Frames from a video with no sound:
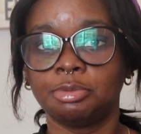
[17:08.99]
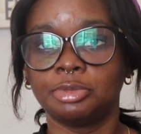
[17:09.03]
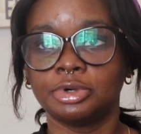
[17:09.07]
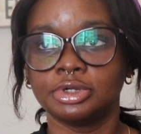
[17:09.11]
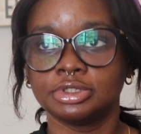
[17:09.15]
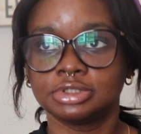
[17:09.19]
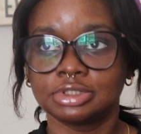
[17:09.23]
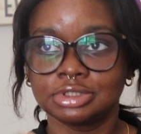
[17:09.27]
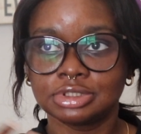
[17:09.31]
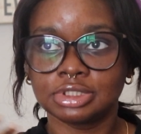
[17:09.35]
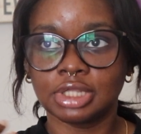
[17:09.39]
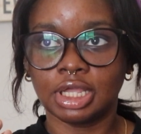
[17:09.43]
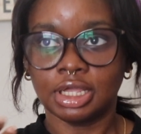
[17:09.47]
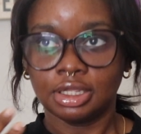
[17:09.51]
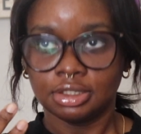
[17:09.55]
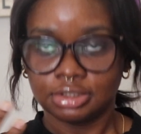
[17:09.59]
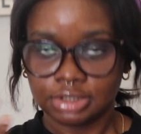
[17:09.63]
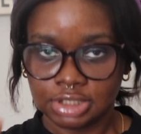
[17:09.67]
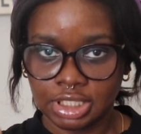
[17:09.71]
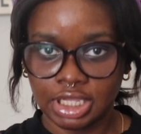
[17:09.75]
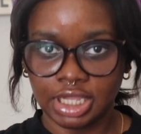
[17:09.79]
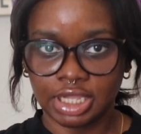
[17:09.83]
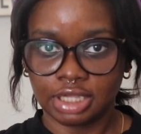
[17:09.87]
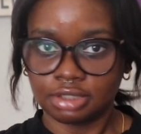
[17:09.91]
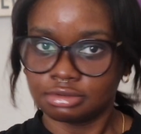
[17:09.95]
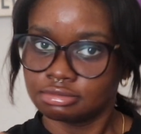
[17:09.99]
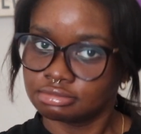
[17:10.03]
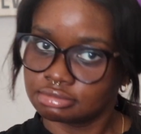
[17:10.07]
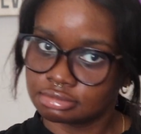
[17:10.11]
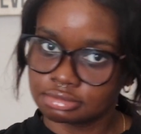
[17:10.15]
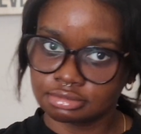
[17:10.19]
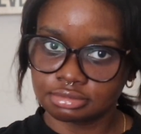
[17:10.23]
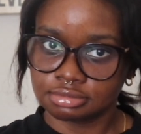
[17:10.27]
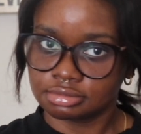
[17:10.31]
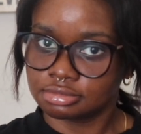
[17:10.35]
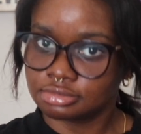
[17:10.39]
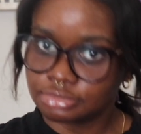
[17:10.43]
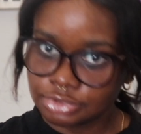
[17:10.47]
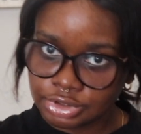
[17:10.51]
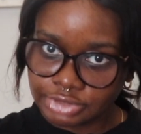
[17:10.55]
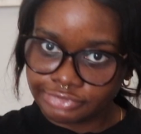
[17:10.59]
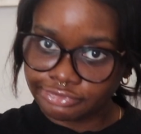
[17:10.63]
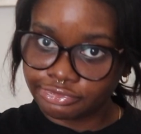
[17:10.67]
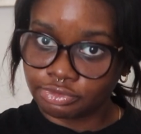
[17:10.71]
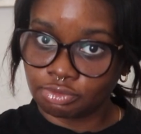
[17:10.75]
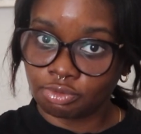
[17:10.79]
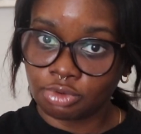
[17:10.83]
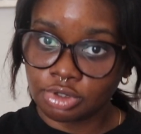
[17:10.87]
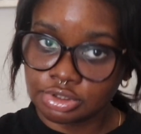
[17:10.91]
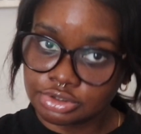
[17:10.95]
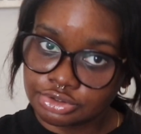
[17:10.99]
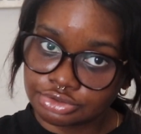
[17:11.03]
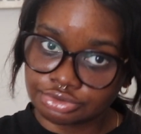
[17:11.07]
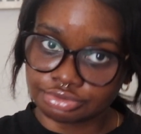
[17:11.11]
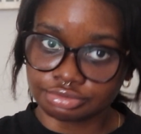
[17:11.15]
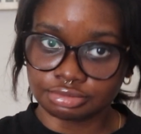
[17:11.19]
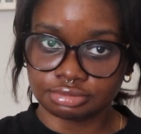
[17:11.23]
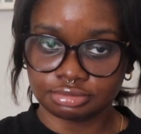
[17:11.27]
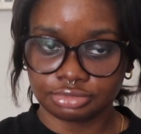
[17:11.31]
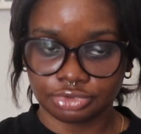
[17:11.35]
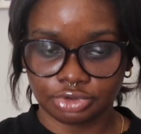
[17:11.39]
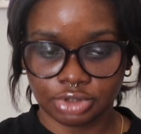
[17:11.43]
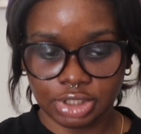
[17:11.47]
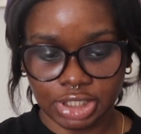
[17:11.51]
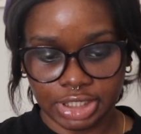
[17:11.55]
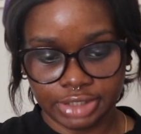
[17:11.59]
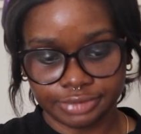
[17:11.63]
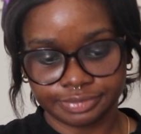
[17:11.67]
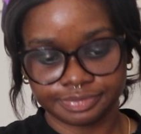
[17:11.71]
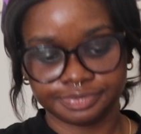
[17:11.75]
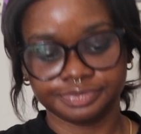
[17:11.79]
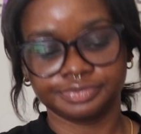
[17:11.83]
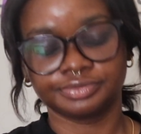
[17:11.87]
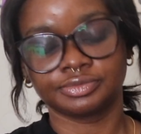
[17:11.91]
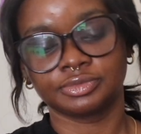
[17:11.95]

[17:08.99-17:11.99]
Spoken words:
but yeah, if you want to, you can.